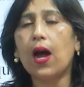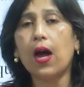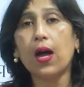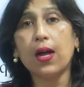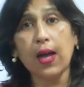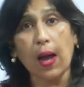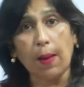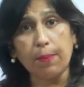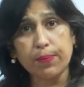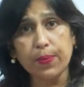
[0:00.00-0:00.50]
a
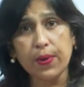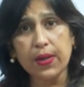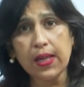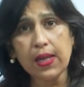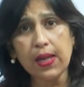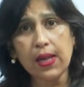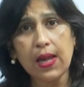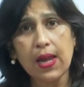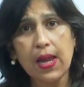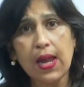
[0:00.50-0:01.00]
company
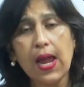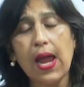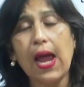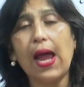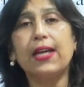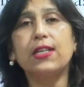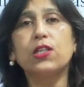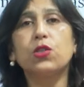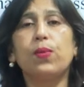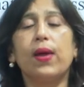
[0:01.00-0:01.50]

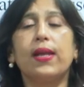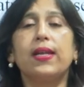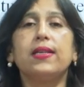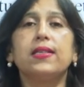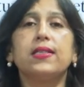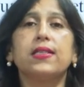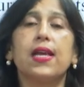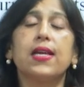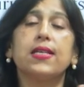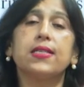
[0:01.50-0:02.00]
as well
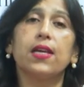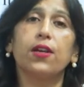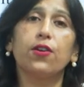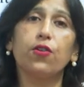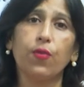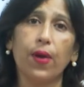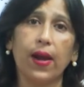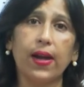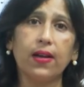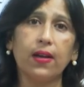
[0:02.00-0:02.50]
as as a
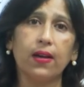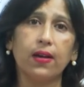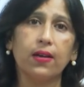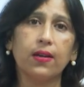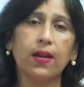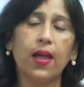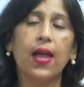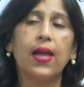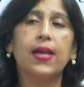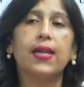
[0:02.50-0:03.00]
trader
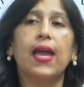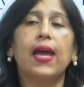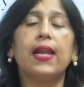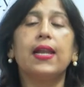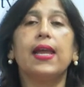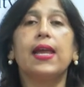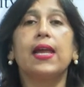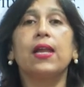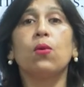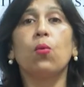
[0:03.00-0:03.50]

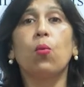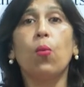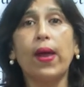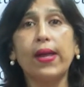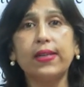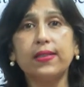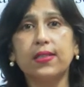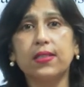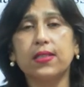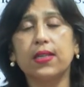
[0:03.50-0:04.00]
can
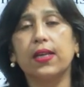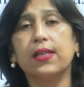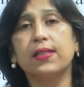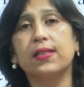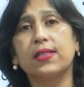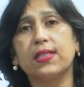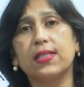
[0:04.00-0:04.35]
invest in